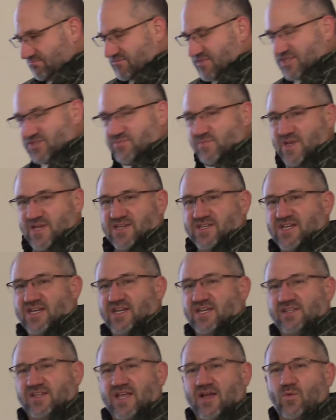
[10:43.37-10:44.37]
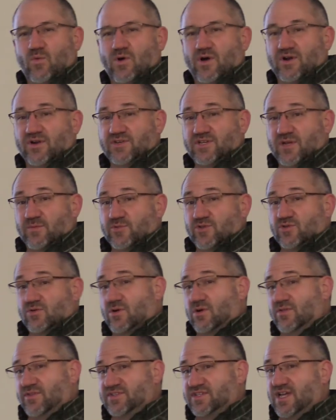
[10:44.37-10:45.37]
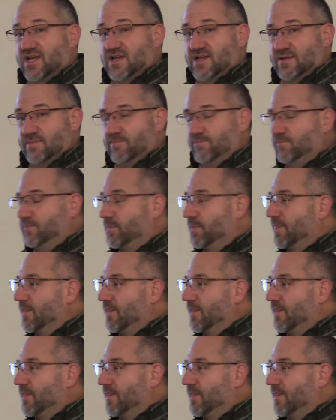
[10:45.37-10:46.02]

It's maintaining that water temperature all the time.